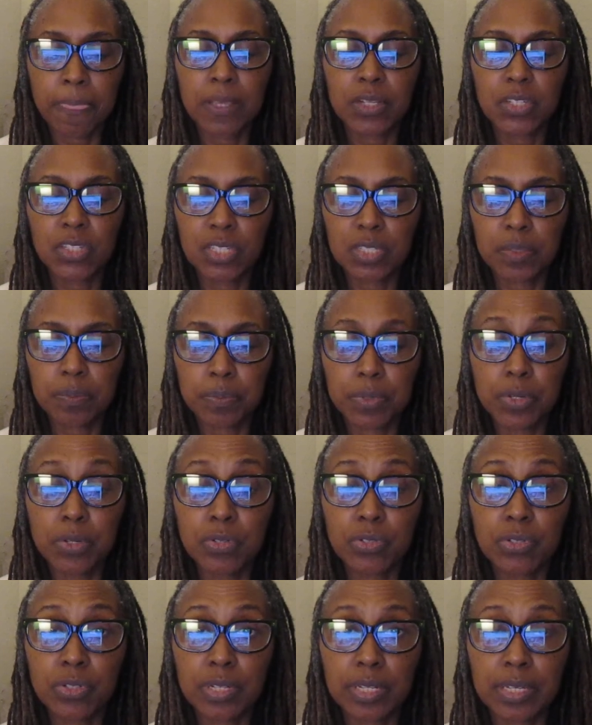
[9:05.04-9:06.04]

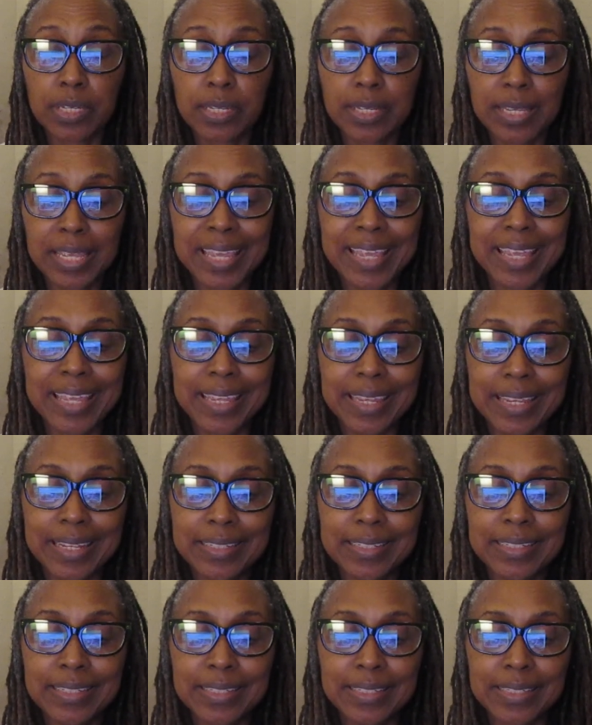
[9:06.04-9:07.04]
Spiritually,
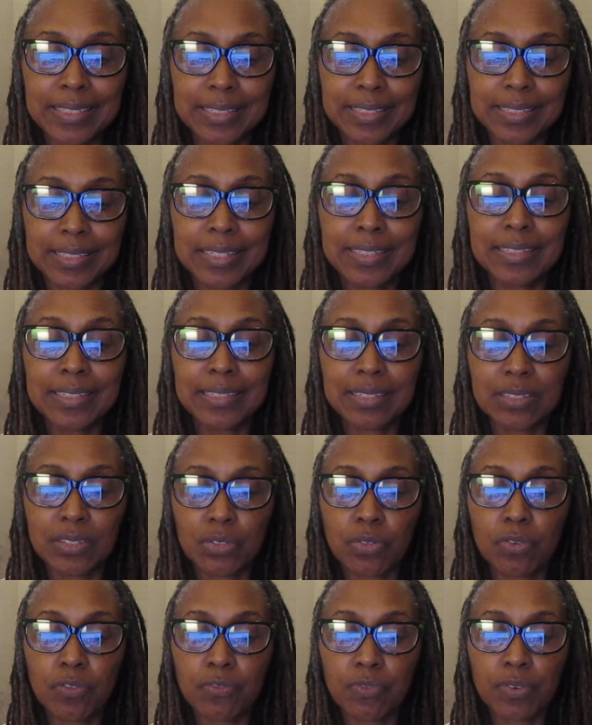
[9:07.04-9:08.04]
it dis-
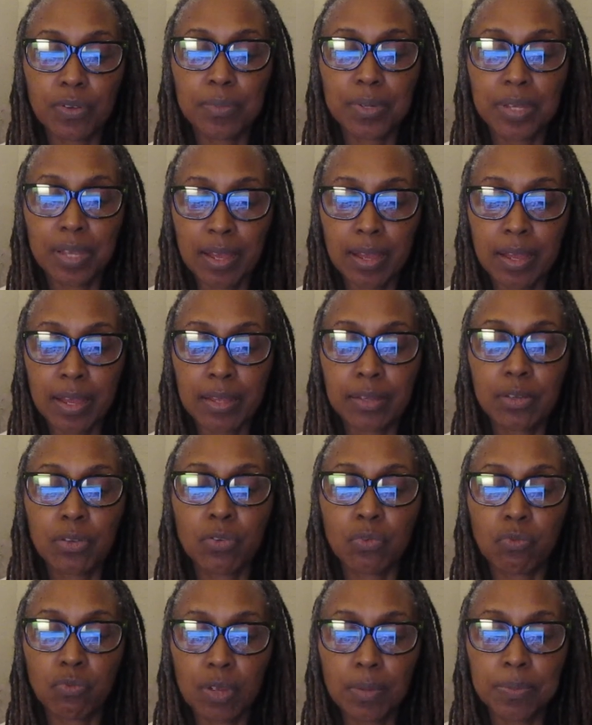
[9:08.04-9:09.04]
distances you from God,
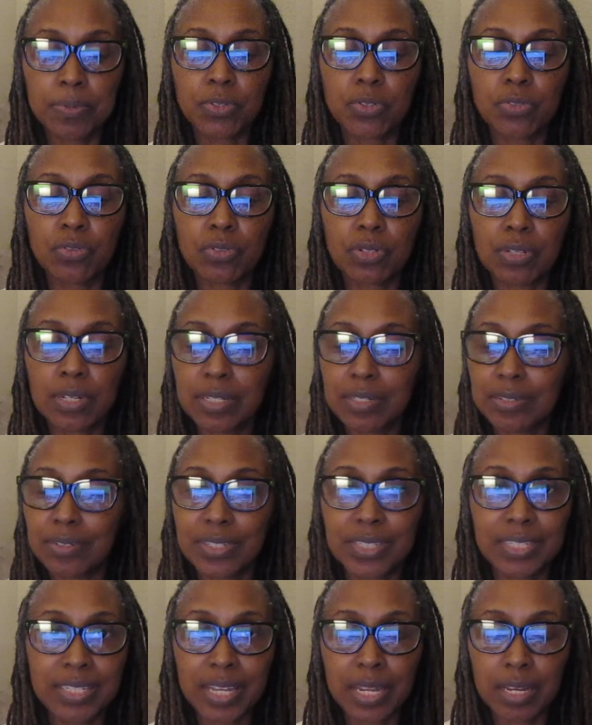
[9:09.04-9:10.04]
corrupts your
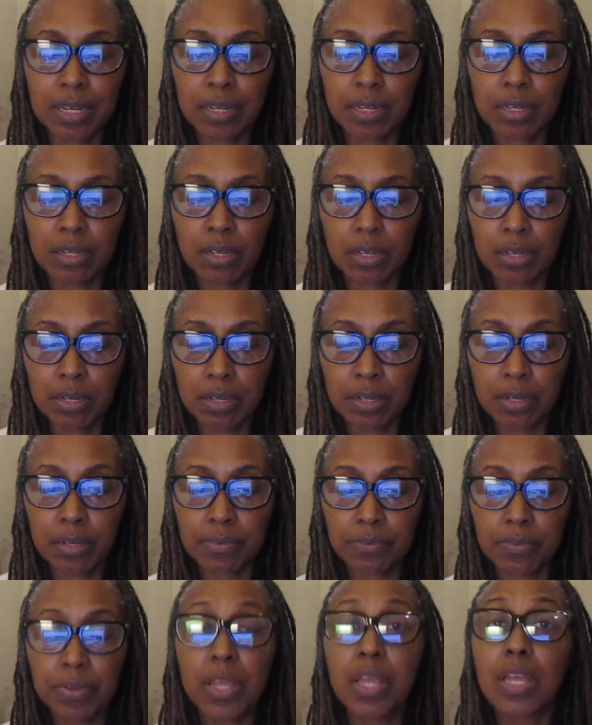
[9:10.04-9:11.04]
understanding
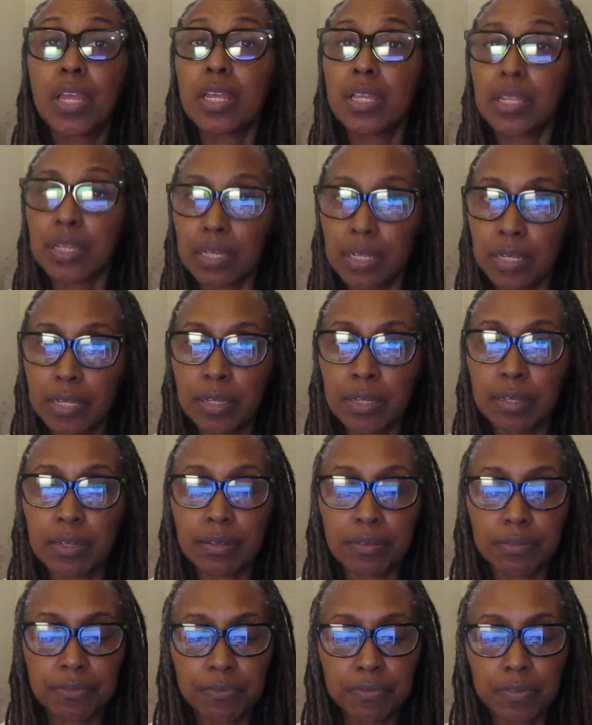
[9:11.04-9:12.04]
of
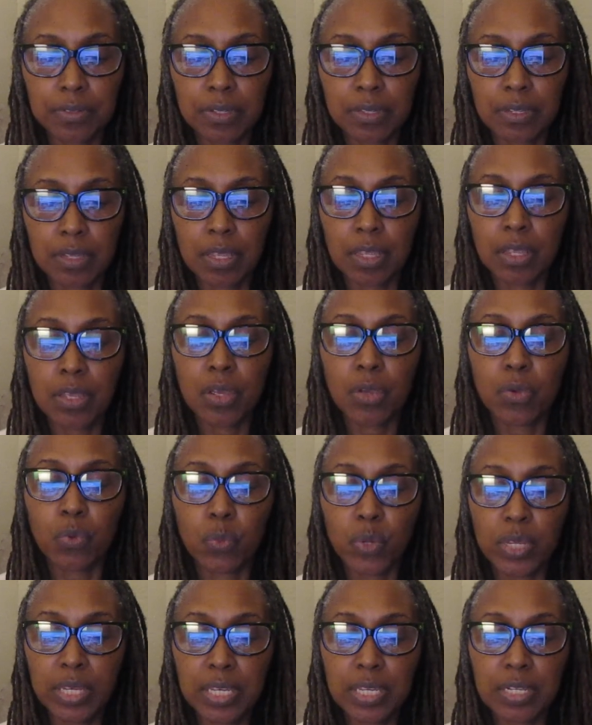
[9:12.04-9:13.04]
love,
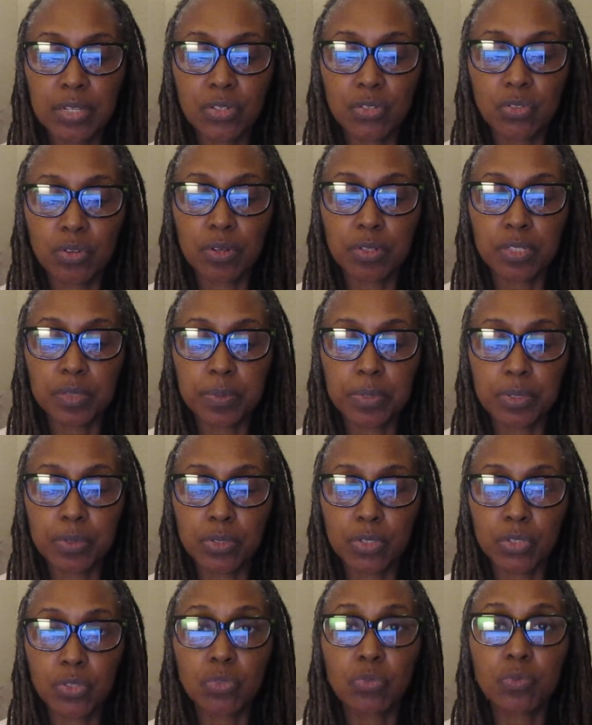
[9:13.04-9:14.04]
weakens your
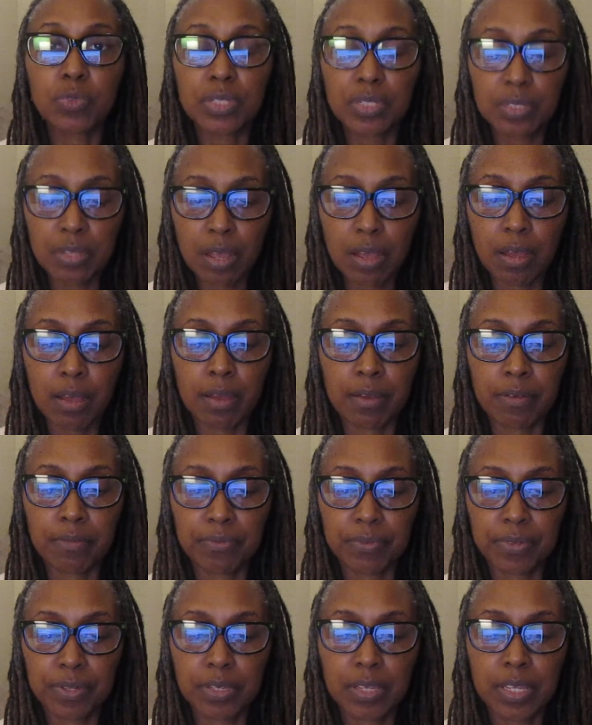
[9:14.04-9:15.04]
spiritual
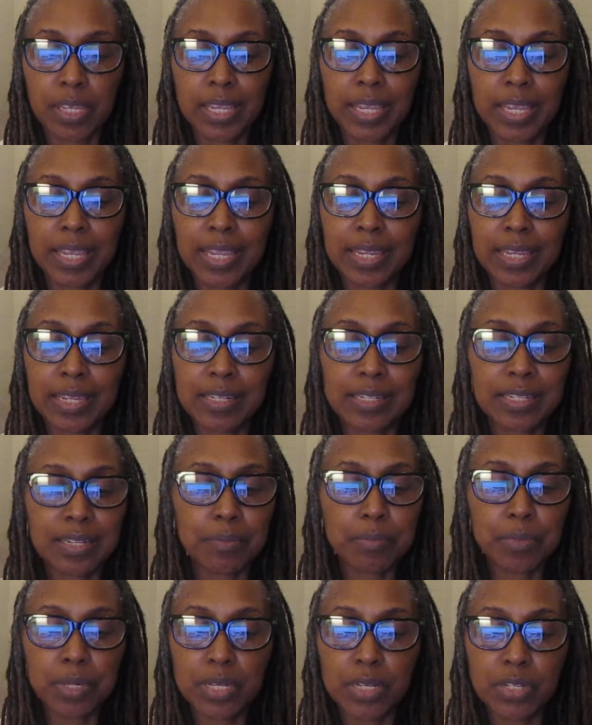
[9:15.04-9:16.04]
resolve, and can
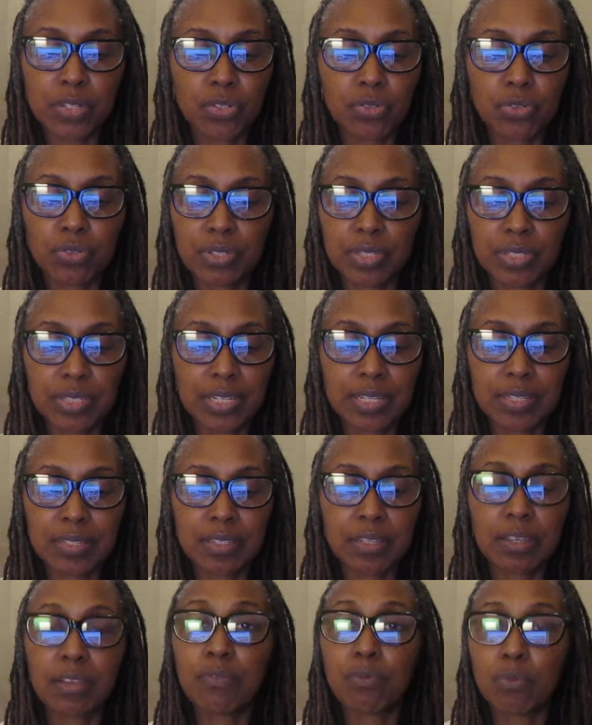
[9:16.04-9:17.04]
diminish your
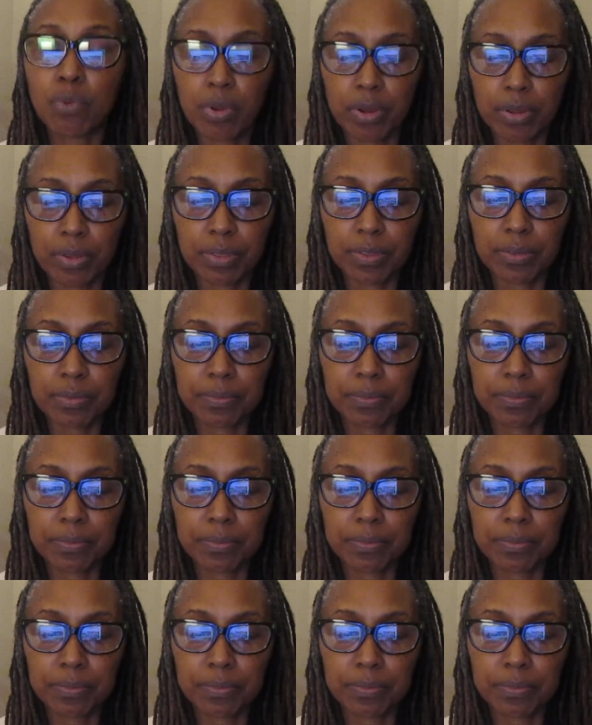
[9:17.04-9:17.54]
sense of worth.